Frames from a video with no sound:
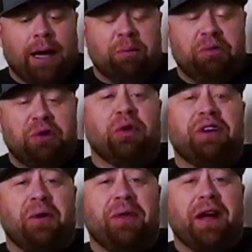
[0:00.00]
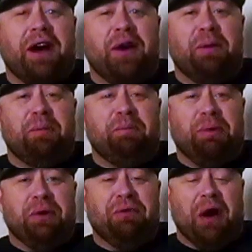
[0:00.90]
Don't start with a 100
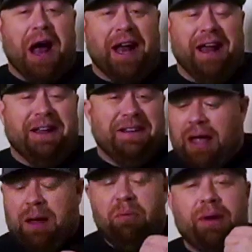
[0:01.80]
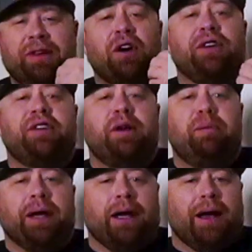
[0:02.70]
proof rye, but start
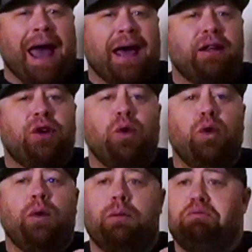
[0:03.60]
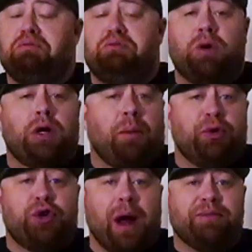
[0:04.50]
sipping it. Add a
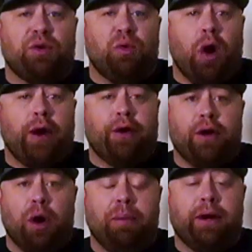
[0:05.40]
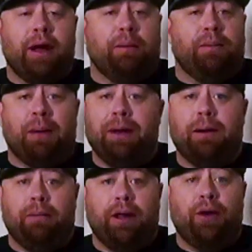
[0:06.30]
couple drops of water to open it up. I mean,
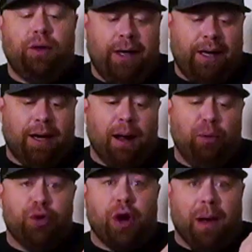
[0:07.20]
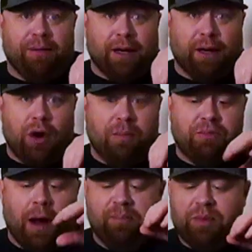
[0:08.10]
literally a couple drops, like drop,
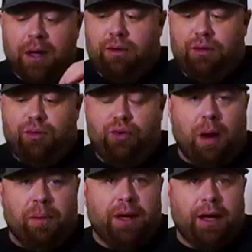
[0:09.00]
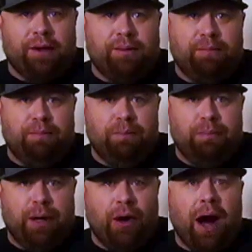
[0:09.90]
drop. Drop a nice
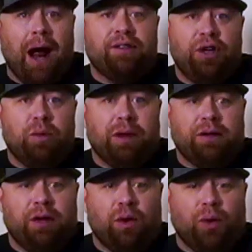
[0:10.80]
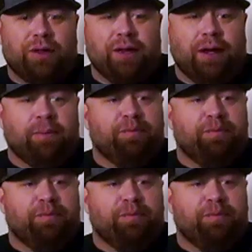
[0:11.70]
pure ice cube into your whiskey.